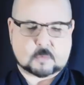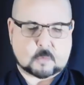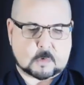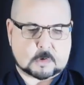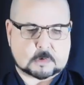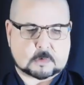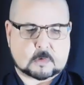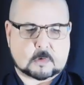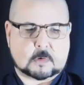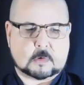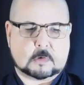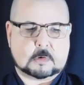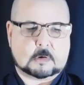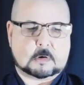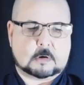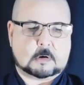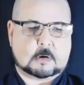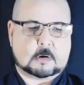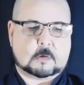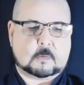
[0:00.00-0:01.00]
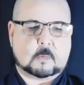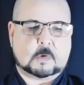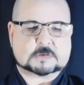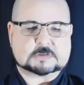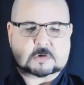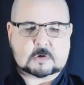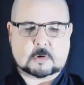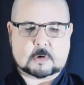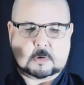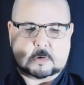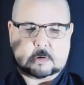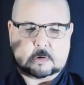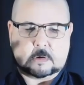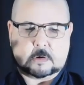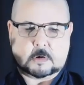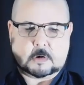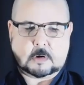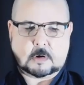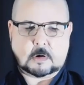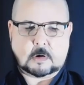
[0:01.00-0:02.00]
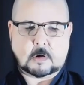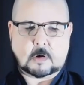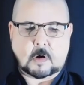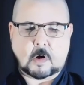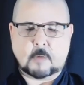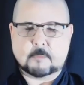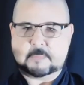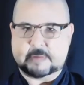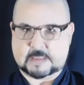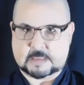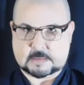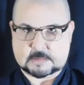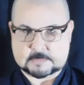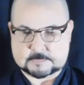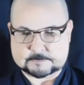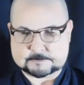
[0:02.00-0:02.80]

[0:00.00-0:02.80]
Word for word: was called, uh, was called Omi.